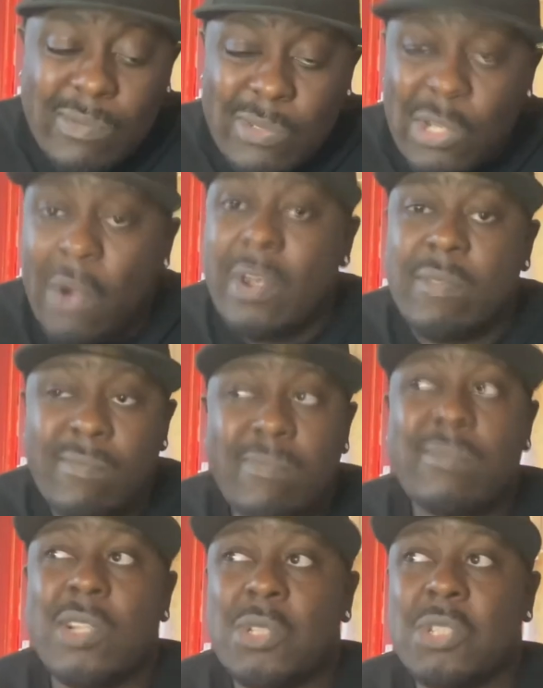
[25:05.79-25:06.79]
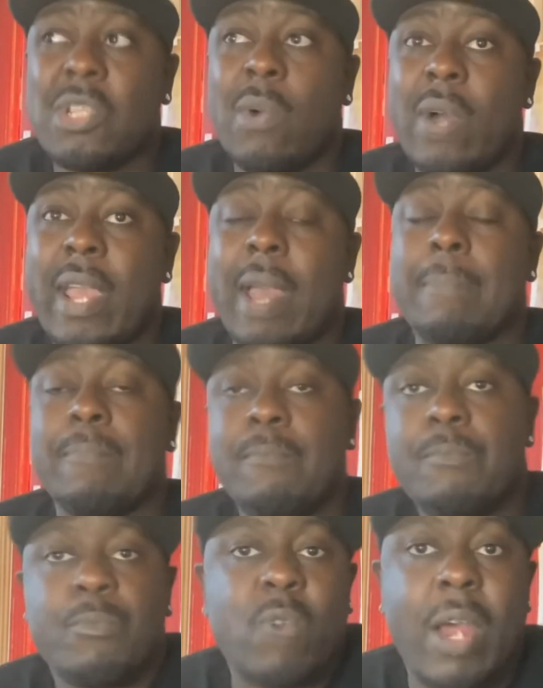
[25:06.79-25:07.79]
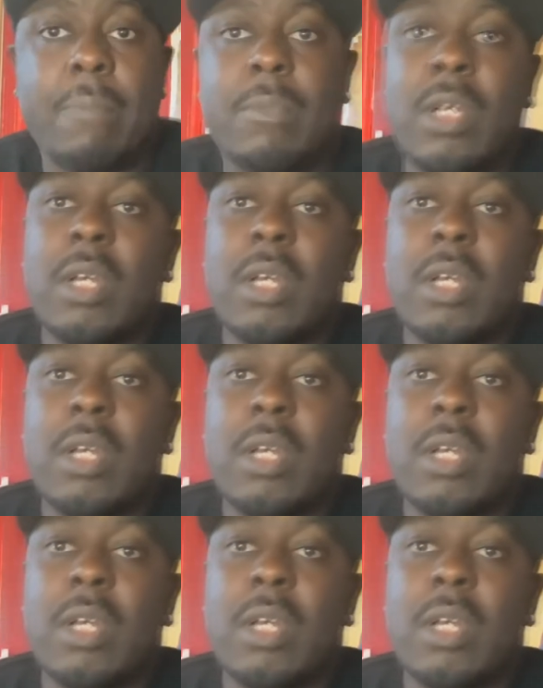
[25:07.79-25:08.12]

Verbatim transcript: Sorry, that's just how I am, right?